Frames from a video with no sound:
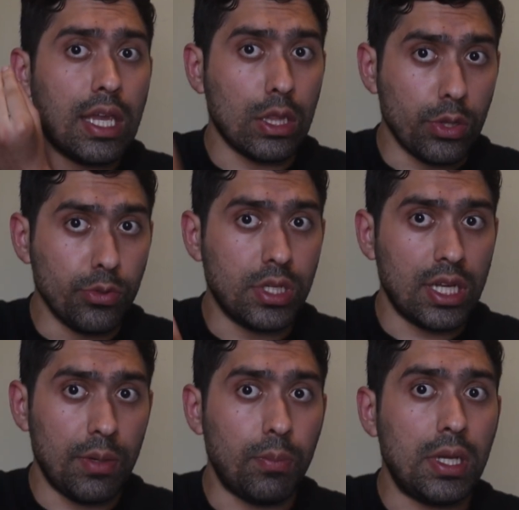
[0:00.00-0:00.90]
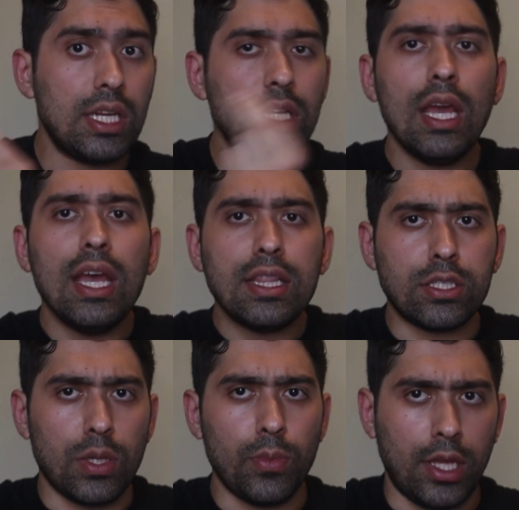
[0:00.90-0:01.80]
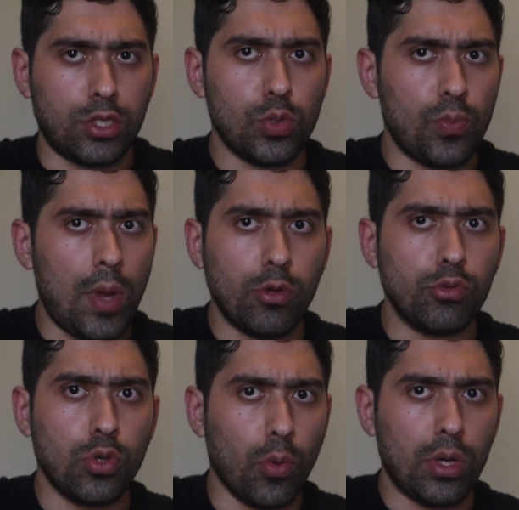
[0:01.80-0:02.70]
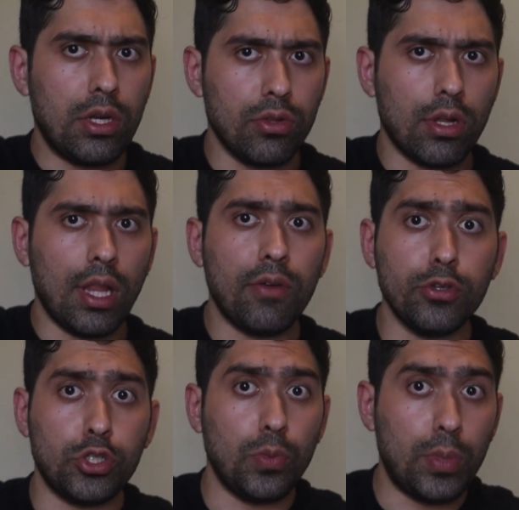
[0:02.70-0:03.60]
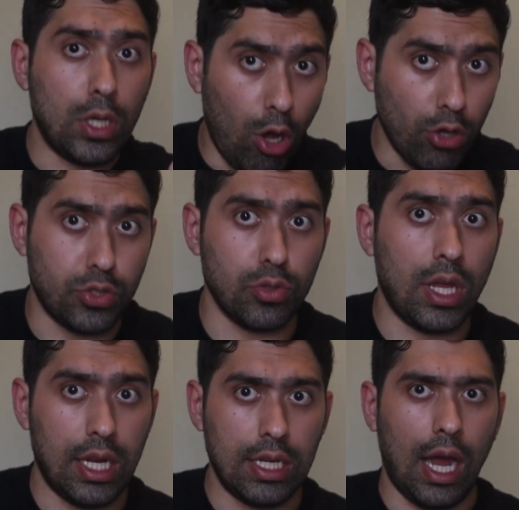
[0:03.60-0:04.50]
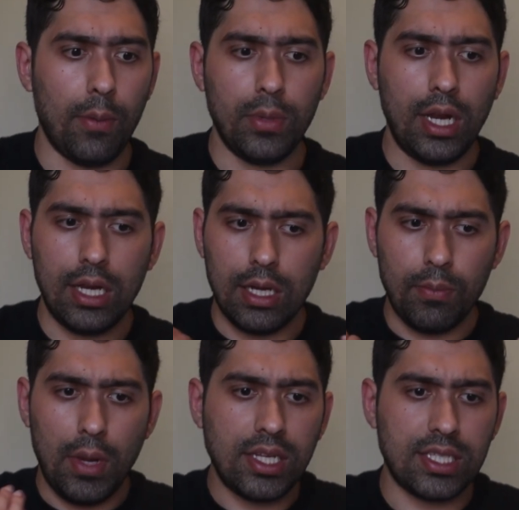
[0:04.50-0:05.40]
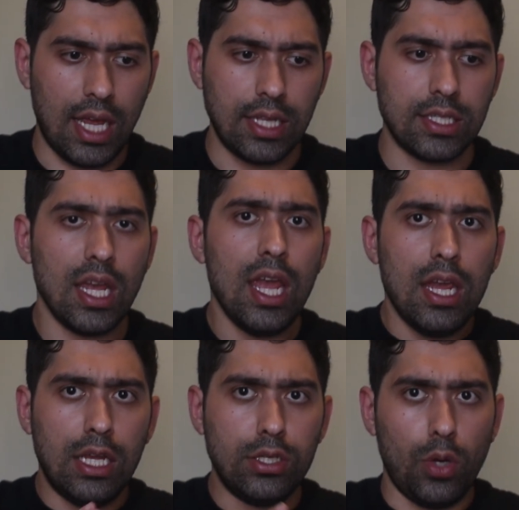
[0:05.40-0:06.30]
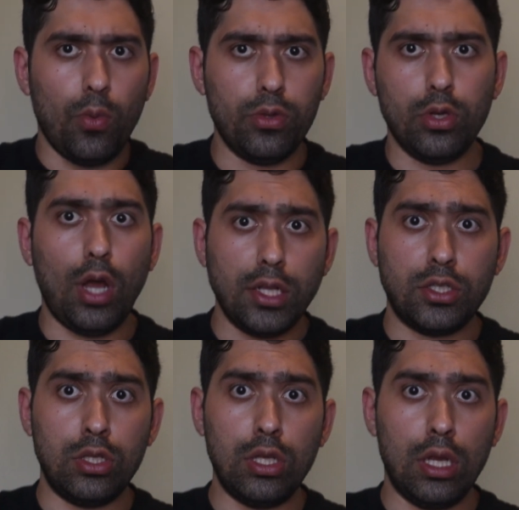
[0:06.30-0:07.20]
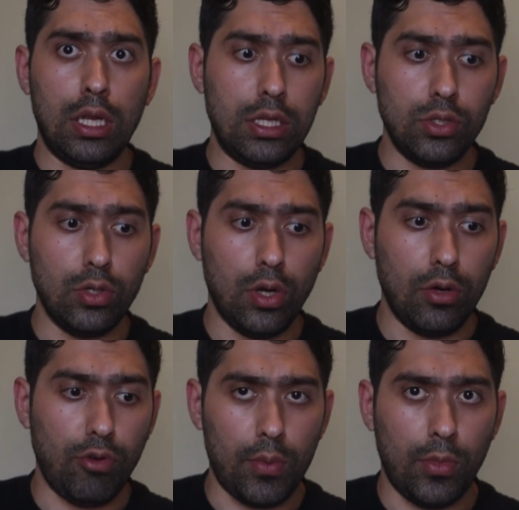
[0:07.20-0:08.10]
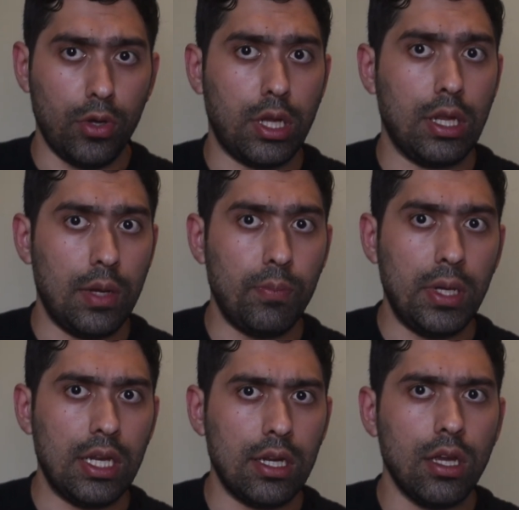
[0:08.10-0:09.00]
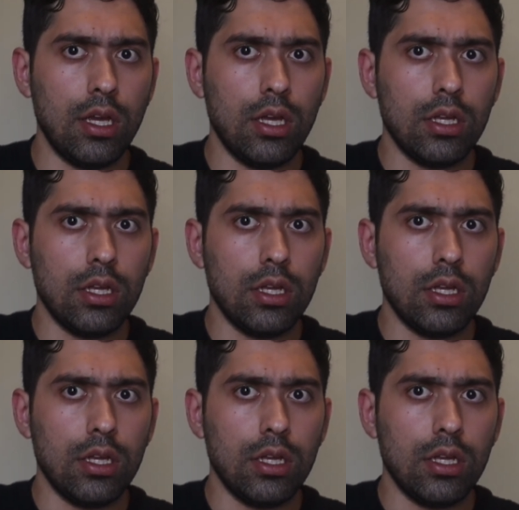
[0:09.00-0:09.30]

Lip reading: can lose and get beaten, then somebody like Superman, who's nowhere near their level, should be also getting dominated. It makes sense. He's saying, well, the gods, his Dragon Ball can get beaten.